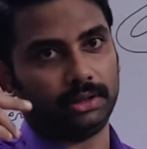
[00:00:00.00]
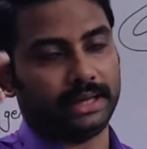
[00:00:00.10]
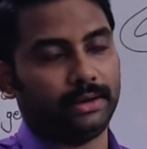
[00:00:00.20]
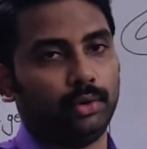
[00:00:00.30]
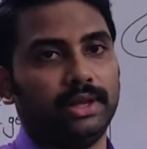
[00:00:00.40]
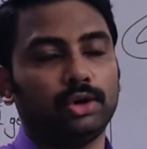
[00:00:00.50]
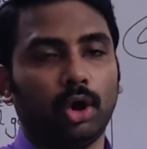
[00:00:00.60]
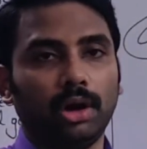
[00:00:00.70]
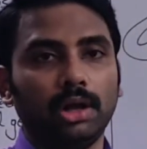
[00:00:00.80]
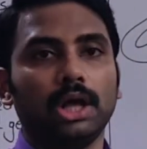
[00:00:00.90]
Can you
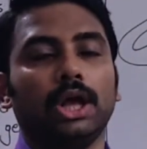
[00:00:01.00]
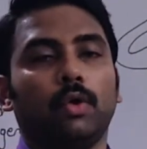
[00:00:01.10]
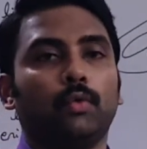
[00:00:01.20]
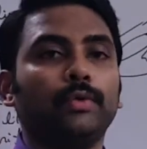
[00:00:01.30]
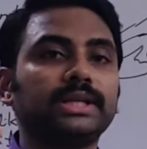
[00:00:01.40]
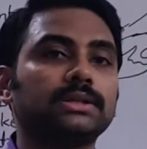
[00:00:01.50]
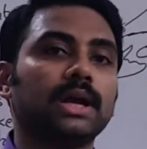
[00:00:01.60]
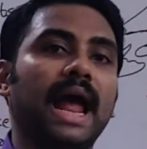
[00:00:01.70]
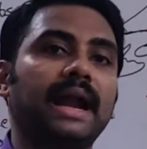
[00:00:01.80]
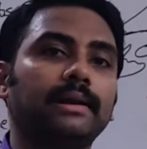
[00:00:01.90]
recall which
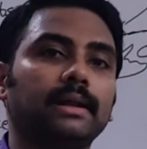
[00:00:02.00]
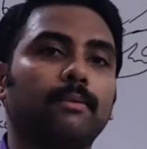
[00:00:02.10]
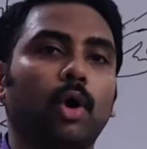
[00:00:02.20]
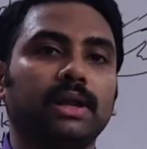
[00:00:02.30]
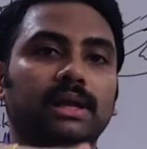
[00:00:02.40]
antibody